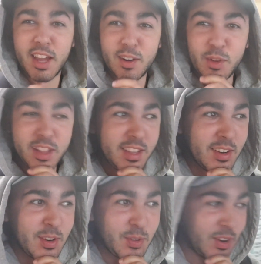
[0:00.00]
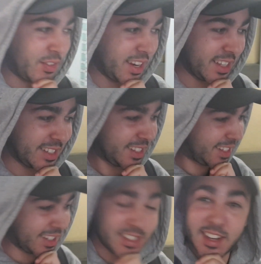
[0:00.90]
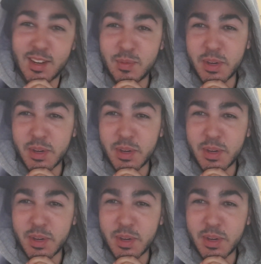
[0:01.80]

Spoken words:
kind of weather, you know, where it rains, it's sunshine,